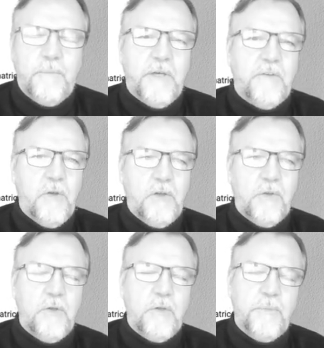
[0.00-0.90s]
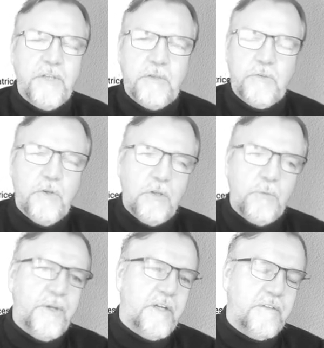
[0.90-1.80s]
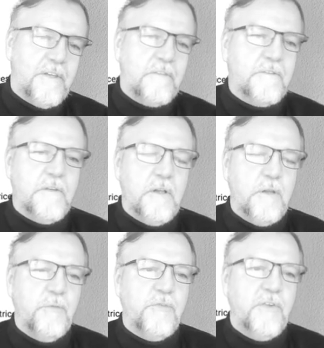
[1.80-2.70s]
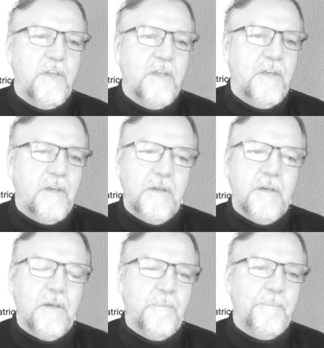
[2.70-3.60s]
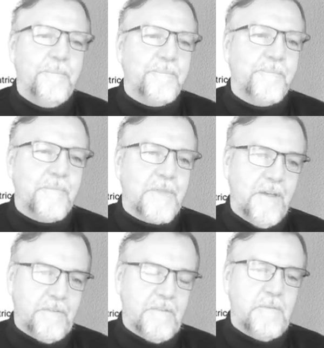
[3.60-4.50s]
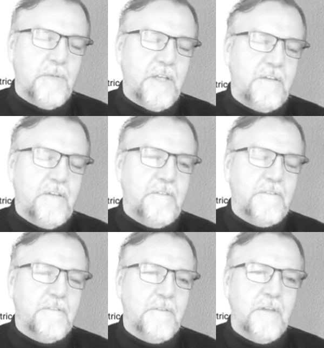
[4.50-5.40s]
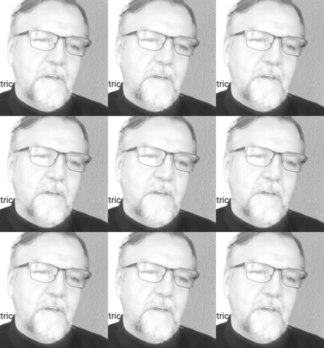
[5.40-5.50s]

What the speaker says: about whole body control, where they solve a system like this.